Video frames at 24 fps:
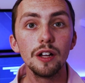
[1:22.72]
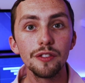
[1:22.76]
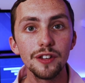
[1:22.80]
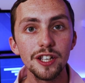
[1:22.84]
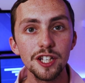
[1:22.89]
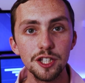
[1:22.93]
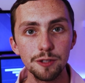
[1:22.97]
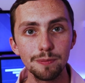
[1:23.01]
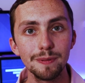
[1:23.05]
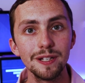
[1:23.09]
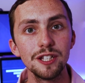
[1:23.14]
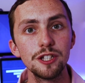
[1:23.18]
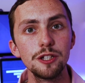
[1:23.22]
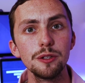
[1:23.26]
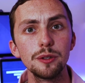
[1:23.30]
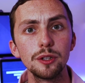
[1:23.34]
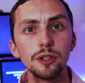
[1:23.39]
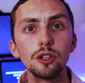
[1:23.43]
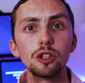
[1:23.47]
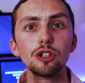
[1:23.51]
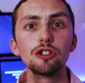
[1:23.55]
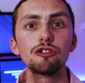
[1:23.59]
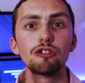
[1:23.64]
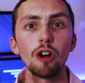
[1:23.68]
This means you
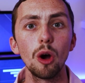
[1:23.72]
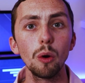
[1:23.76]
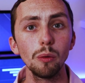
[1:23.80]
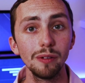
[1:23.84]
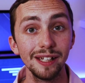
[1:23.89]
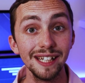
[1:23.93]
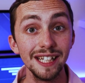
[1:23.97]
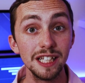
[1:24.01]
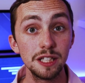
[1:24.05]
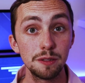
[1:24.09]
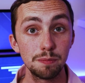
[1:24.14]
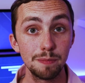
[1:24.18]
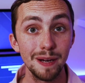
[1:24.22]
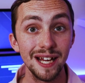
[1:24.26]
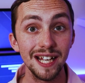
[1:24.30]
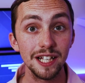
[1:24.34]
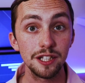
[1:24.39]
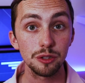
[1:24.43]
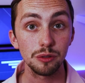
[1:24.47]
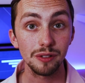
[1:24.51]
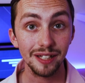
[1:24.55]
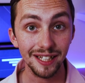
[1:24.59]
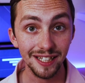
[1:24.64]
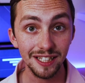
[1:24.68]
can control each
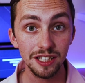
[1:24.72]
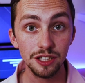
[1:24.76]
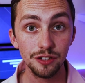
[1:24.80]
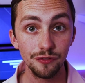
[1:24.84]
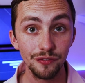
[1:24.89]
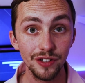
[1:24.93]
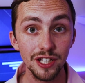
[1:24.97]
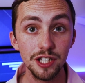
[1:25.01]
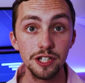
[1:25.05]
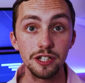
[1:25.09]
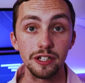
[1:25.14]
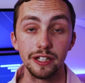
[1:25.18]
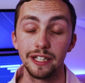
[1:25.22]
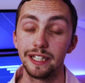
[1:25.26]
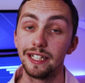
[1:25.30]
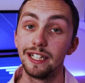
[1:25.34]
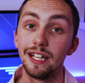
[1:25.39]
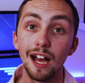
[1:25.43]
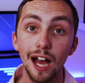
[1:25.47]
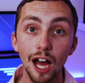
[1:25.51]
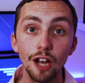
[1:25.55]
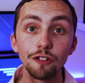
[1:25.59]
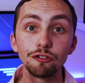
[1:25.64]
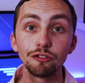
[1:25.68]
pixel individually,
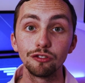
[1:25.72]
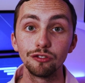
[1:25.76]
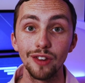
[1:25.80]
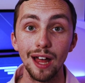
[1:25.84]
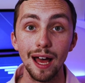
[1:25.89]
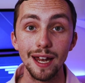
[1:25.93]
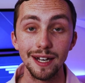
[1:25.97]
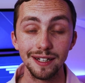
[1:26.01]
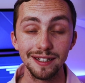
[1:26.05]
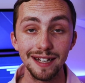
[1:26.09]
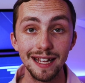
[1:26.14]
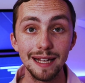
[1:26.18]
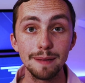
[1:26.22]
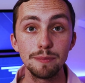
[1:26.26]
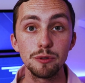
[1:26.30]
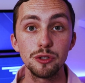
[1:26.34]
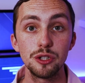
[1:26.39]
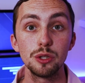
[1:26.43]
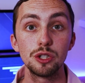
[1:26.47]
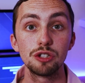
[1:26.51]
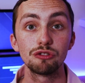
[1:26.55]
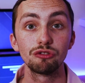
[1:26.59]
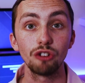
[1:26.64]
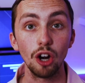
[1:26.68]
and that enables
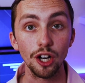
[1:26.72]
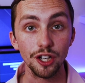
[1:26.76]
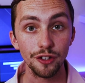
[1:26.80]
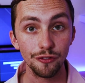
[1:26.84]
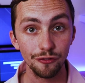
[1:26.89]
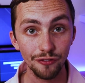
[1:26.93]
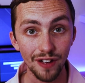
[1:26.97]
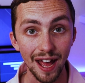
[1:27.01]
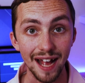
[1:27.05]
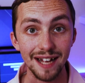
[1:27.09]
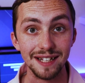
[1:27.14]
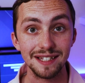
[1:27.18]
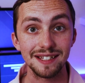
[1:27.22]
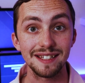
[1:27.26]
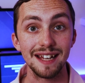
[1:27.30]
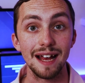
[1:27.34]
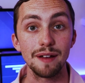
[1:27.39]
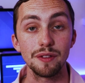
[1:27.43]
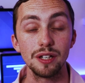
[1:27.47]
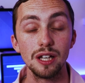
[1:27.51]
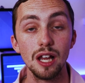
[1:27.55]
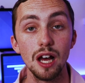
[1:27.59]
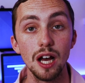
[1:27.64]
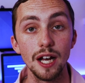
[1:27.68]
you to run effects
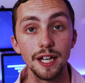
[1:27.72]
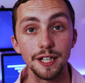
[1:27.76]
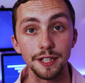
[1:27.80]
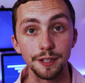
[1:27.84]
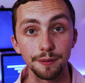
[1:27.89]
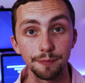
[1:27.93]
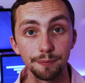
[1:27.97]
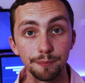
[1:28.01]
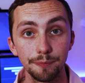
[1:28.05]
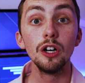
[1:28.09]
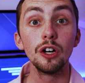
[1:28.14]
down the line.